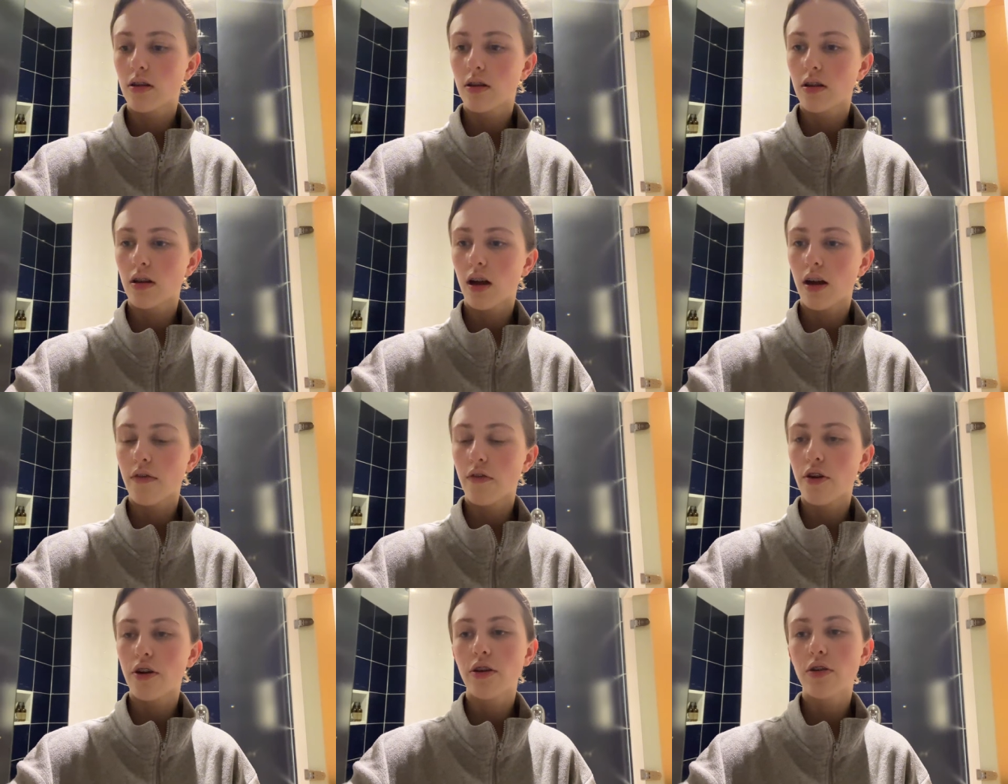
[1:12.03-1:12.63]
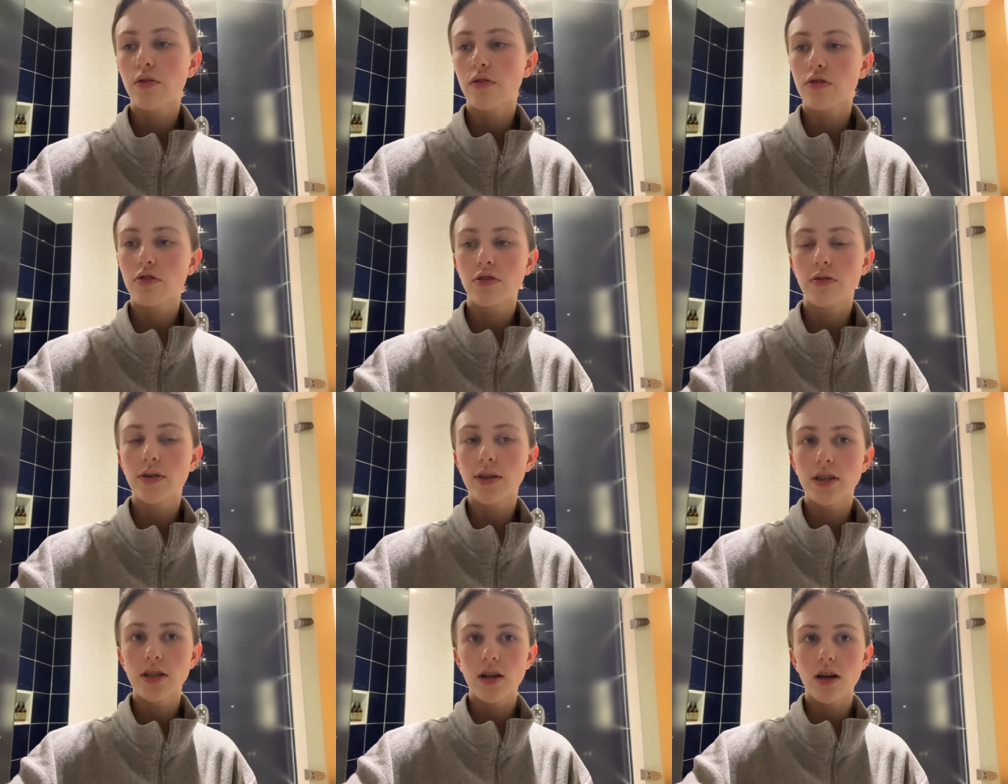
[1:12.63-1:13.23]
I've only got two
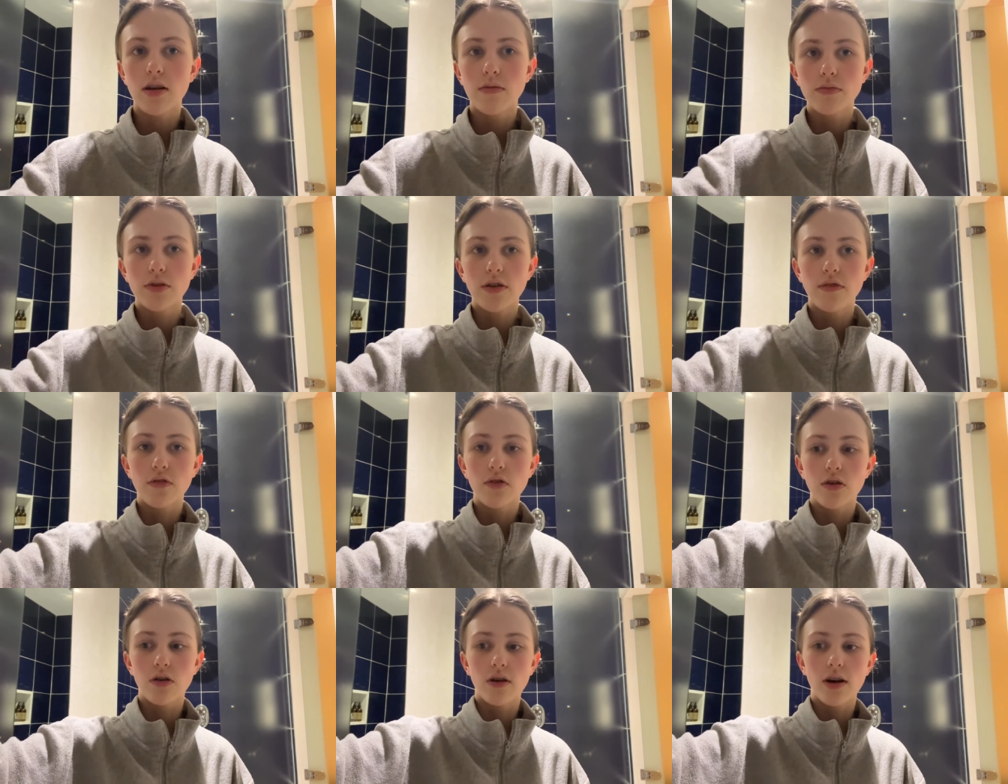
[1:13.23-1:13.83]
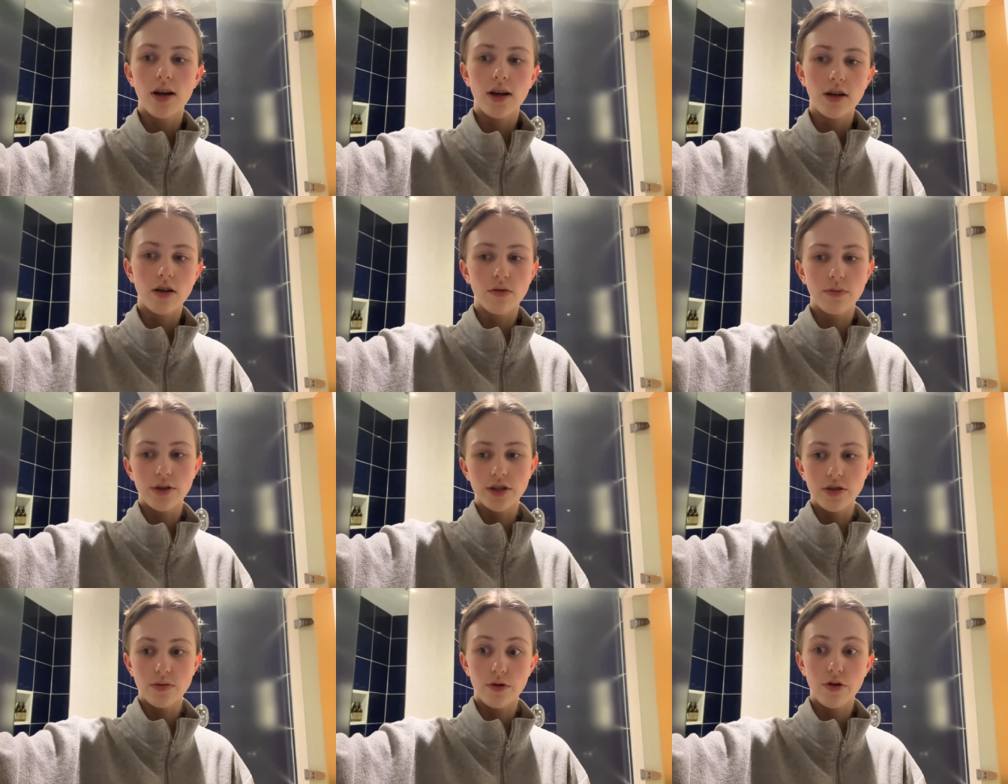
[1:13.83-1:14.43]
exams. I've got
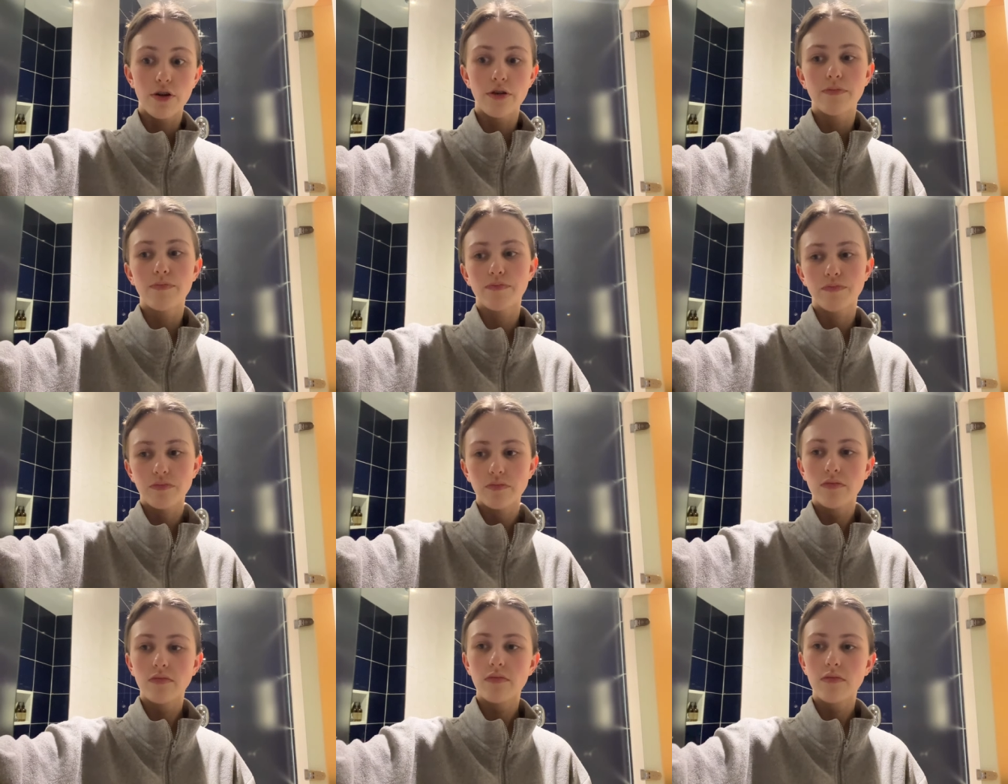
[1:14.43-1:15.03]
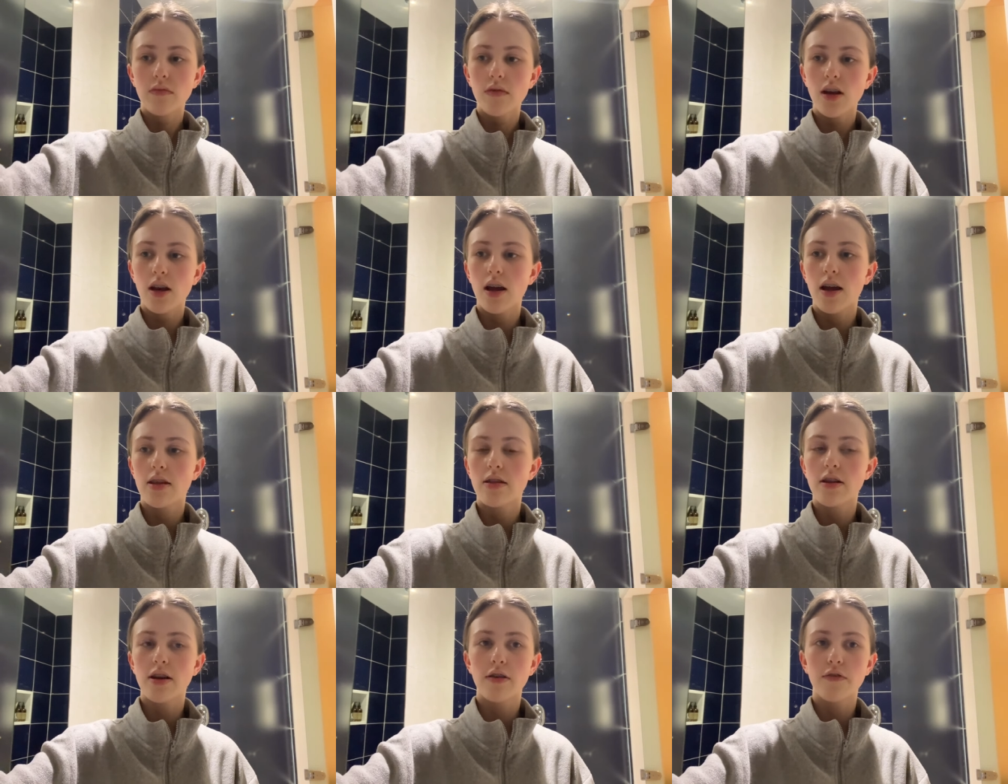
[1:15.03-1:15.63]
economics tomorrow
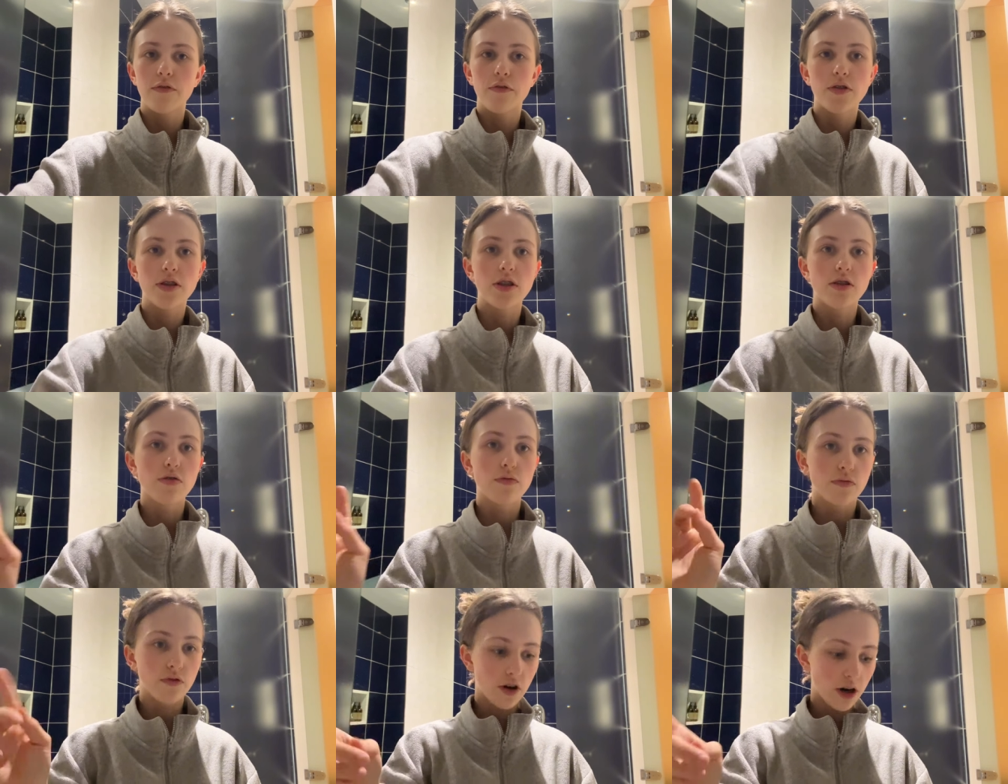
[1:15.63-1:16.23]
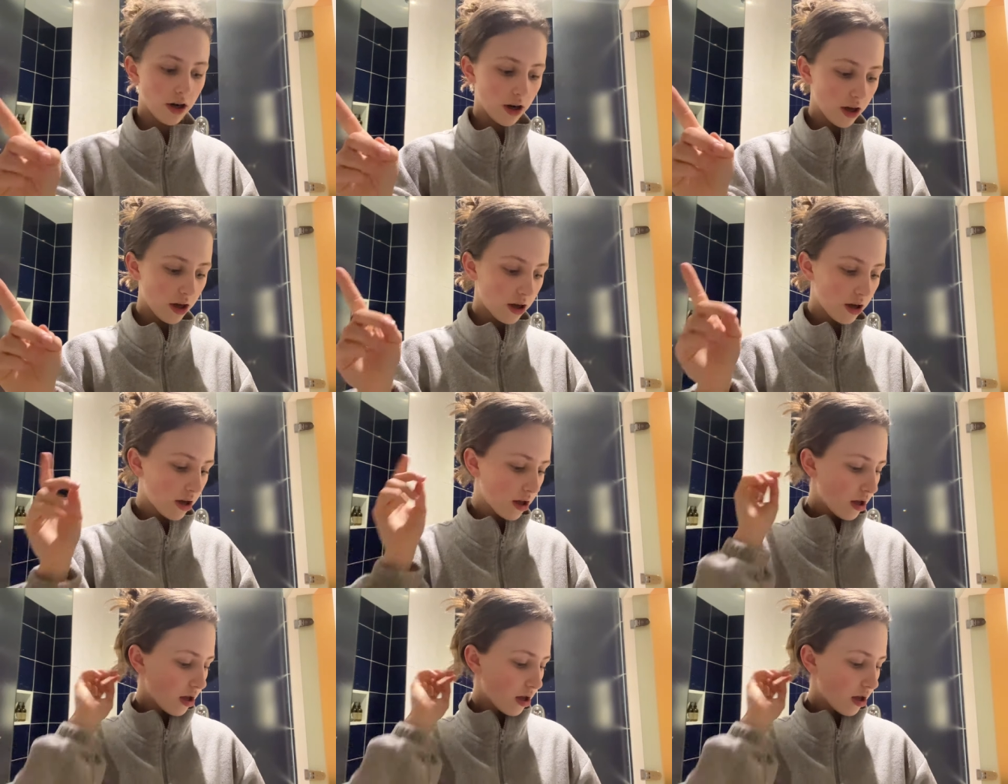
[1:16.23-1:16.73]
and then physics on Friday.